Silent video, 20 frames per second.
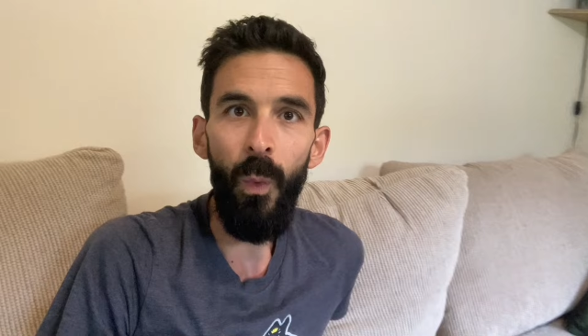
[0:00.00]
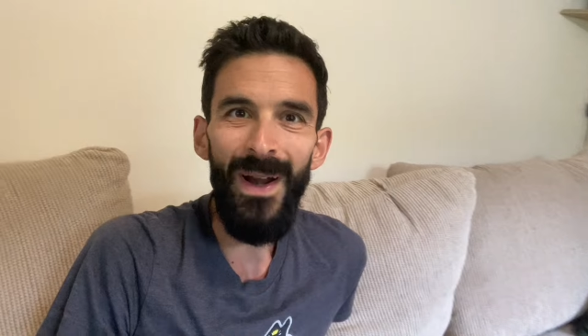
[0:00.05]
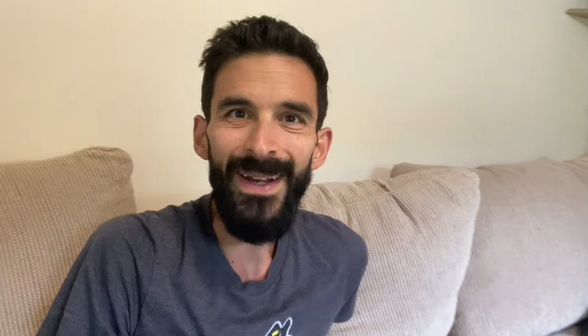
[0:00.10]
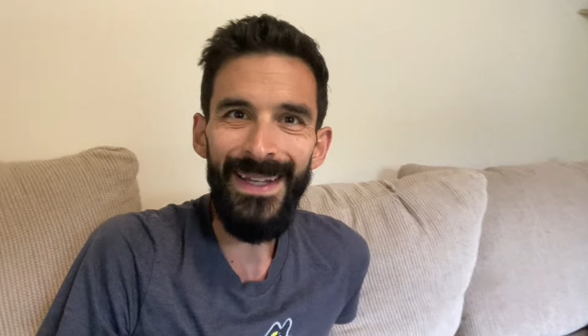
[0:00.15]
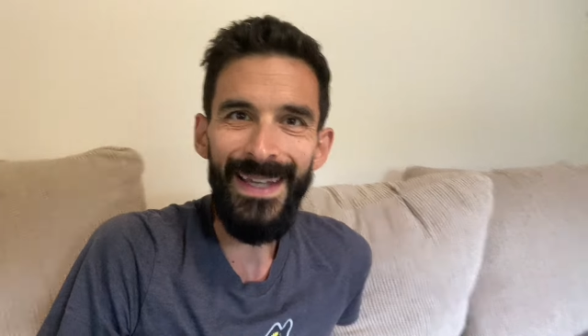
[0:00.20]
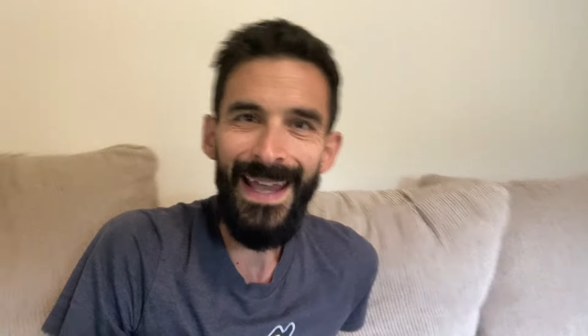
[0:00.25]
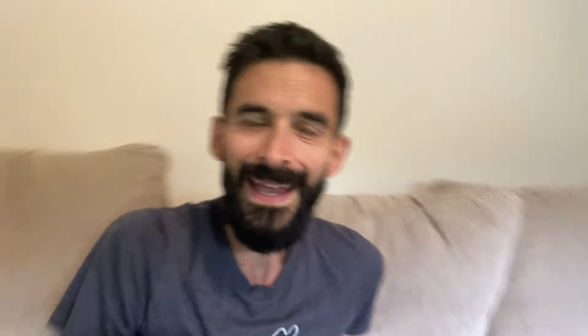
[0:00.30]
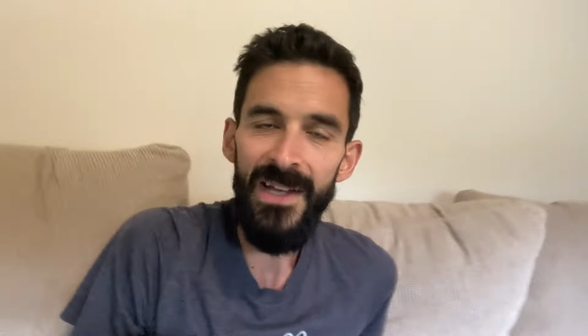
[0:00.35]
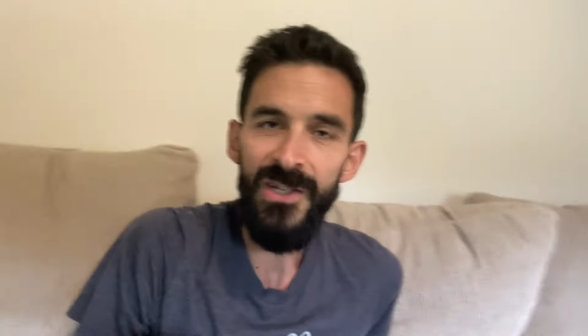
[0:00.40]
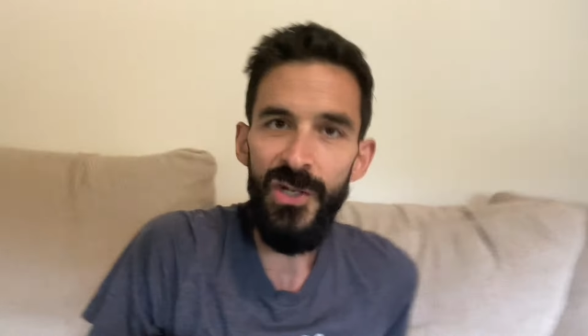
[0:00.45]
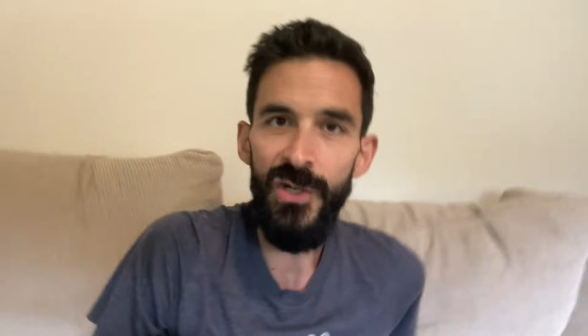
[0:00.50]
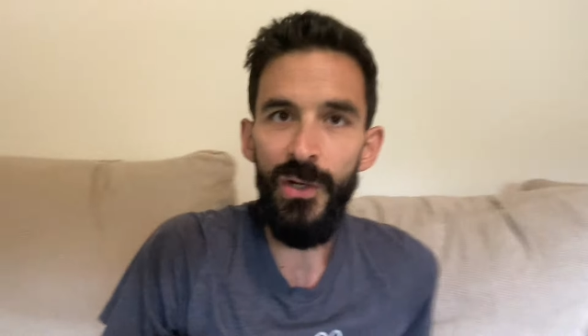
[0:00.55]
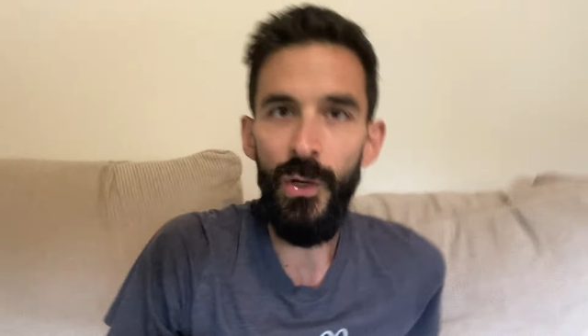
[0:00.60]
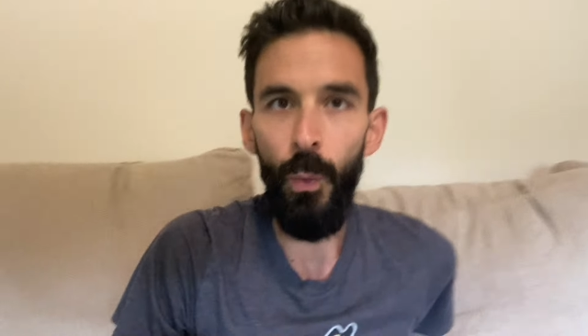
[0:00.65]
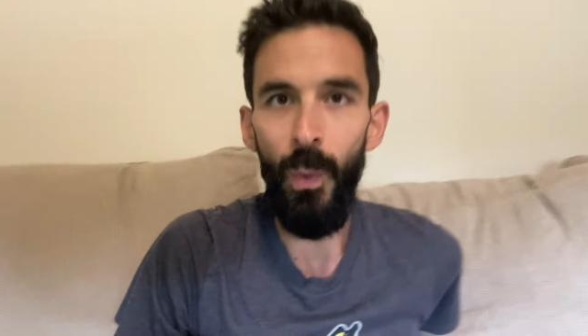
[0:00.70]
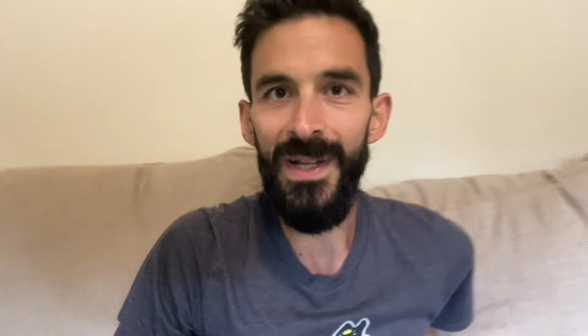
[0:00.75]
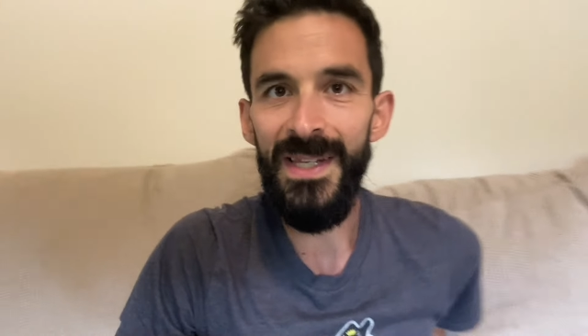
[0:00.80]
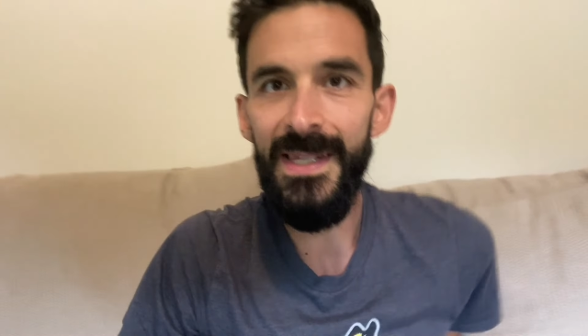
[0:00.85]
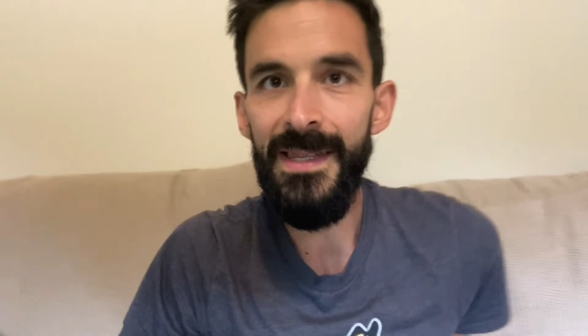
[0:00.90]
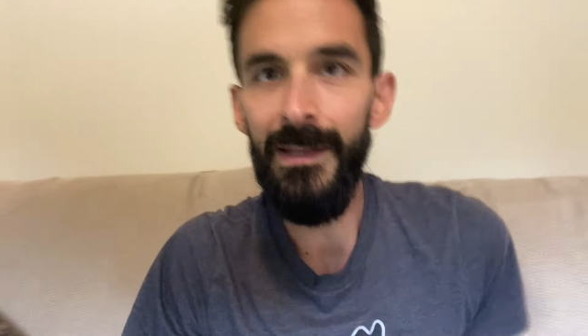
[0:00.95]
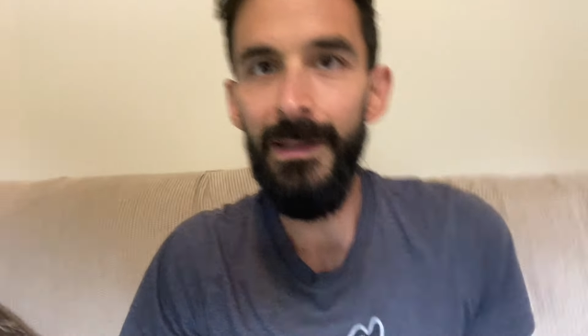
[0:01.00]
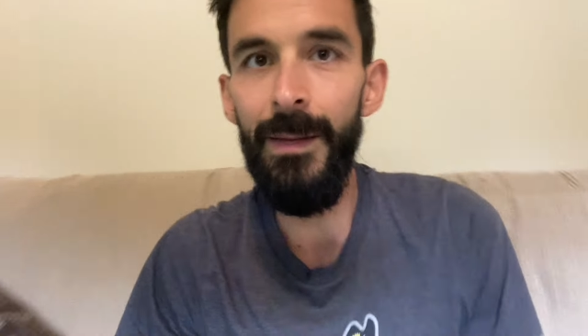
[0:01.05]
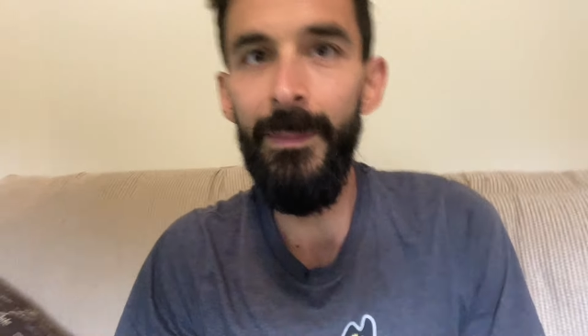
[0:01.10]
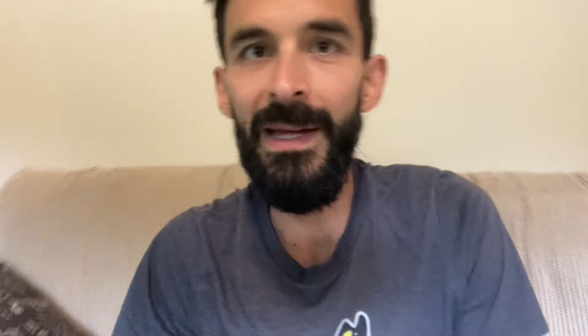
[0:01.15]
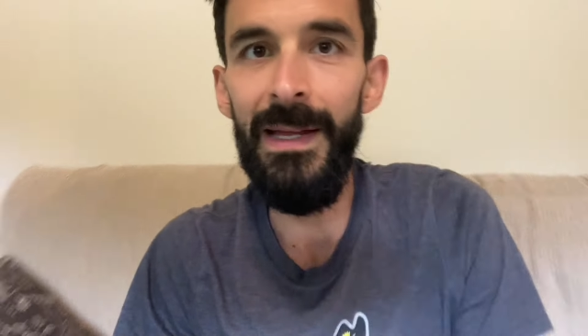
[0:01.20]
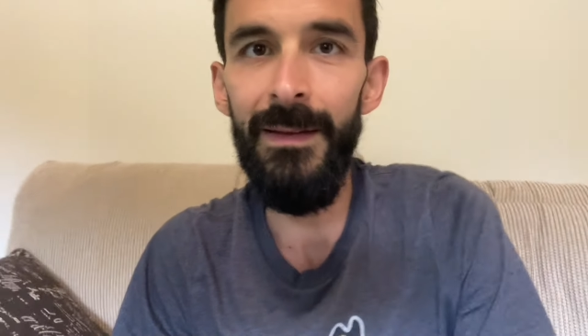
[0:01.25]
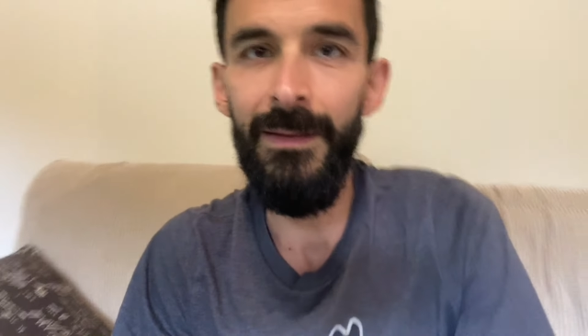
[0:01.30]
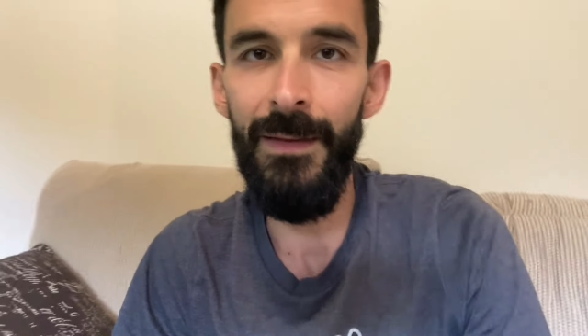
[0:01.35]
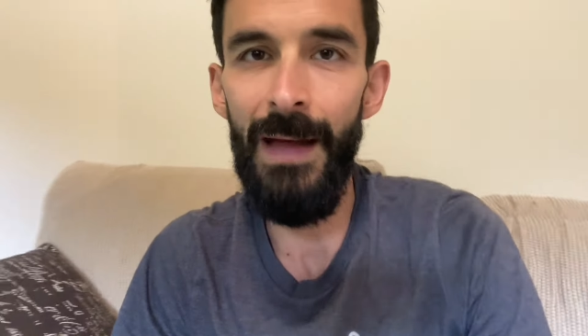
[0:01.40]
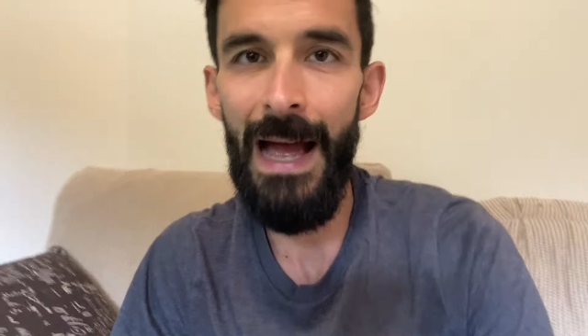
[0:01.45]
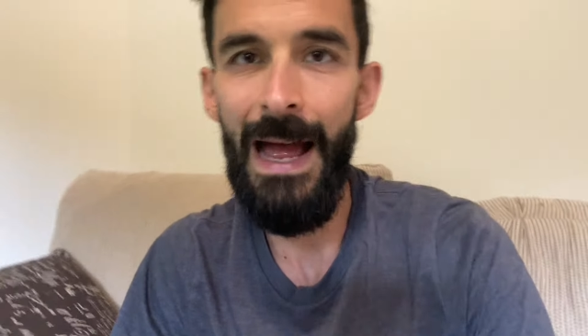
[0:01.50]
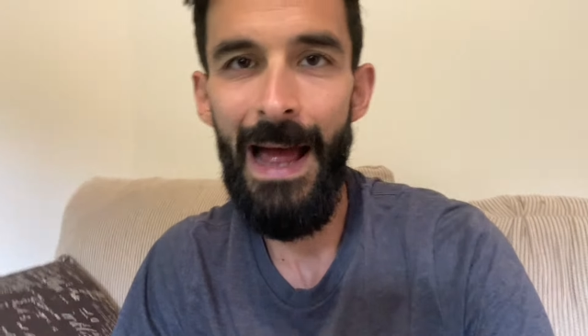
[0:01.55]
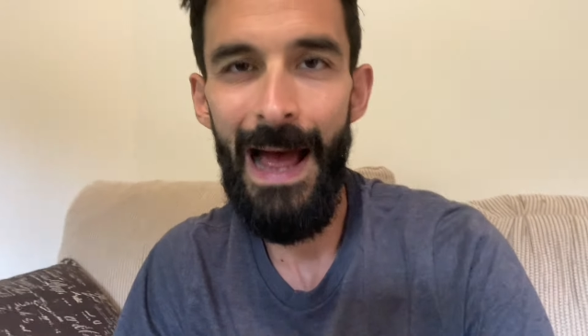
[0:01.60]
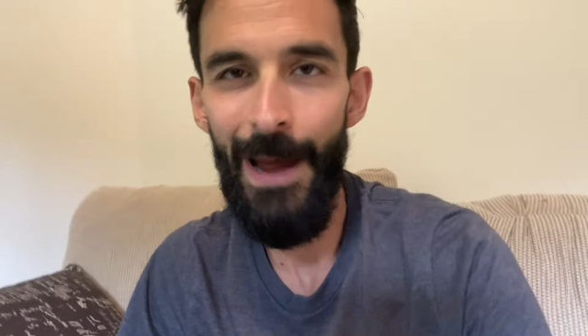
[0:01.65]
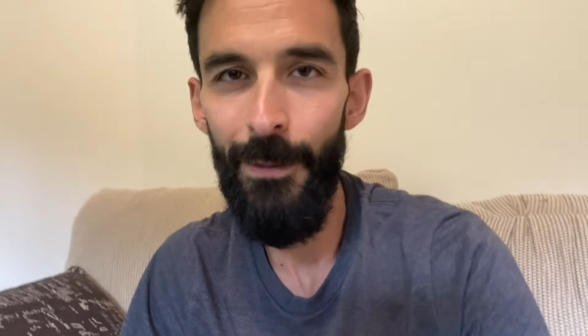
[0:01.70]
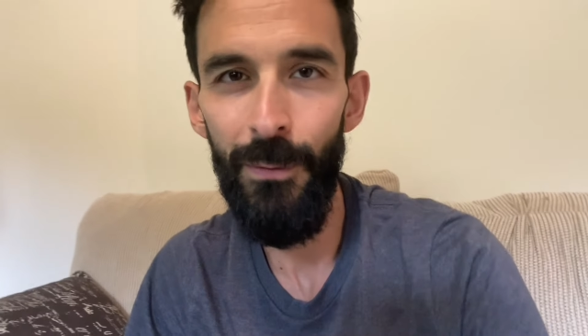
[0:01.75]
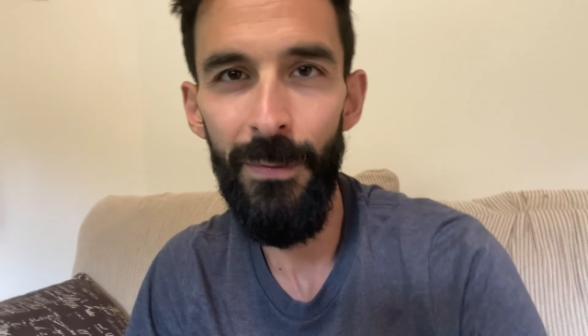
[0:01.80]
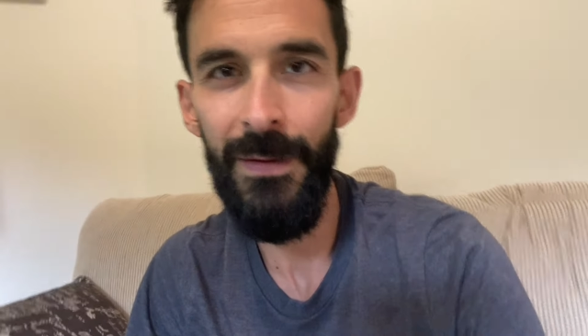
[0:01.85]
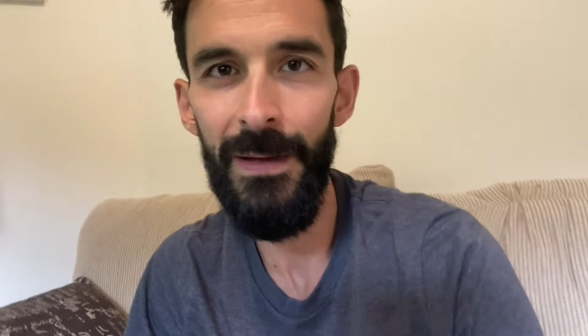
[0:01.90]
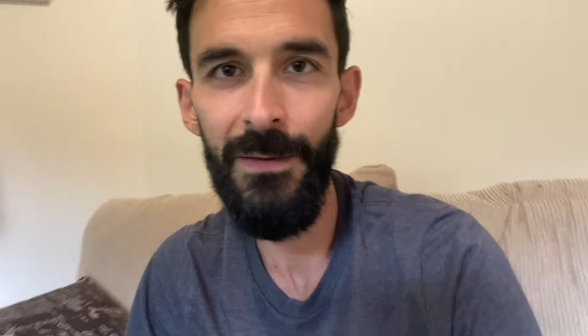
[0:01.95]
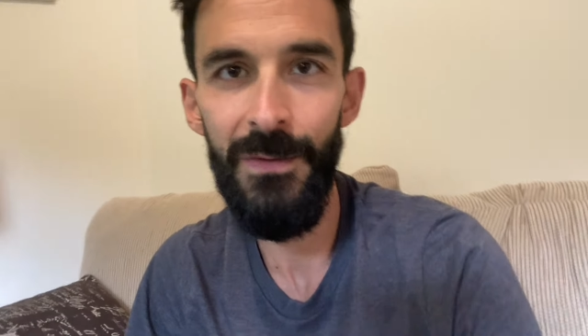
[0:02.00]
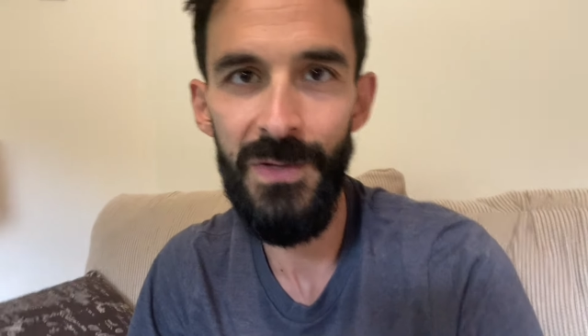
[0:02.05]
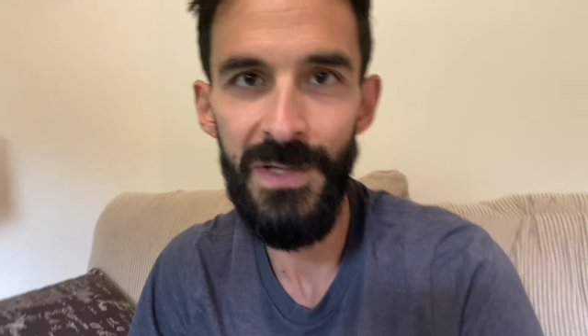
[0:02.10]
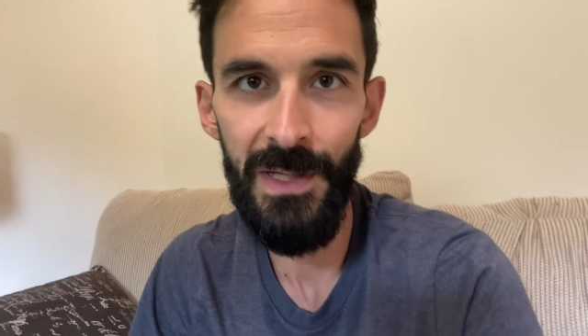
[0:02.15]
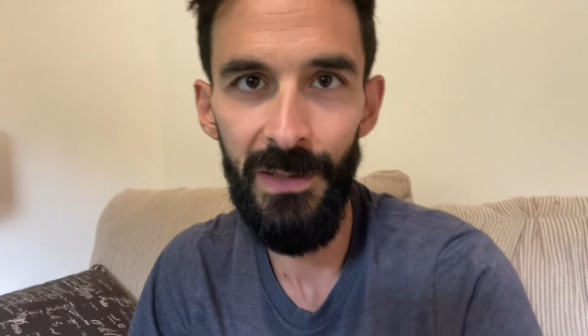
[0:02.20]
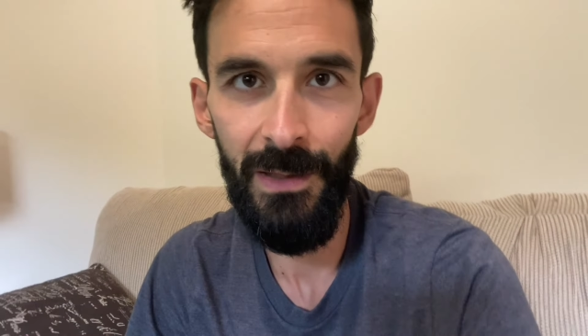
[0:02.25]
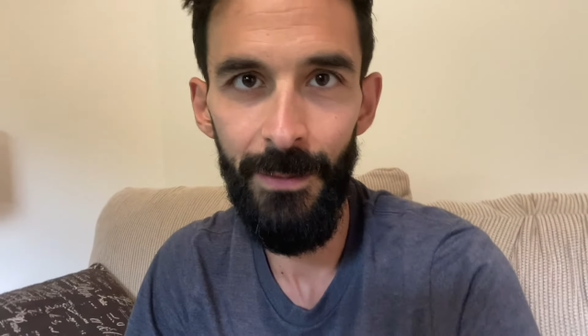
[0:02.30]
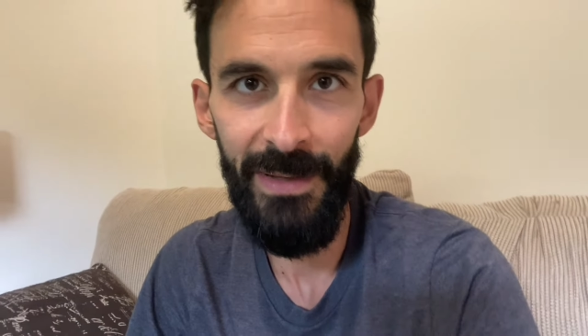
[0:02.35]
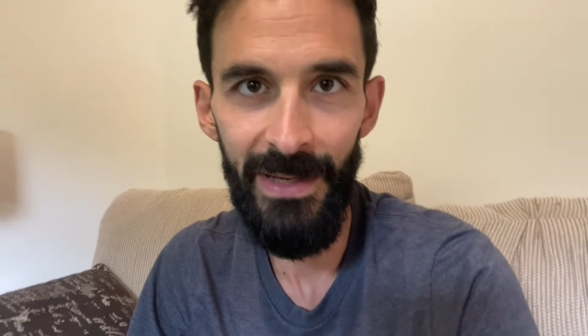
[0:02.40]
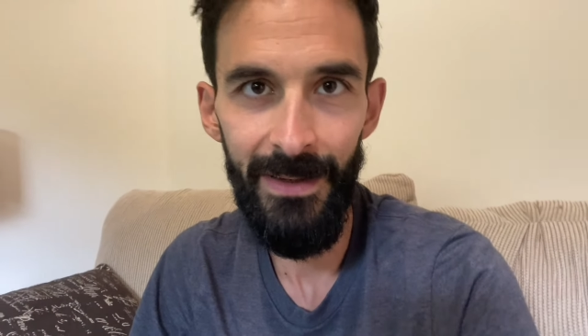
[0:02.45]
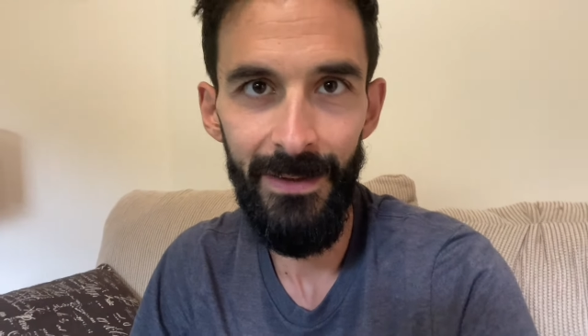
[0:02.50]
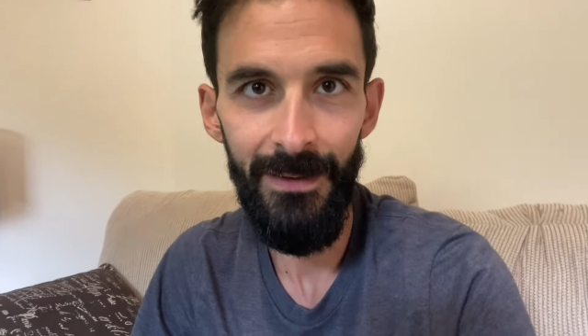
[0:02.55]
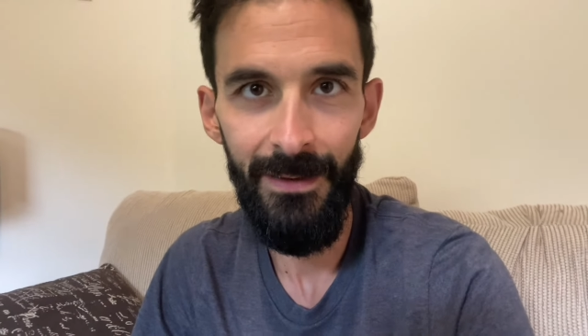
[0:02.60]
What can't you do? What's the limit? I don't think there's a limit,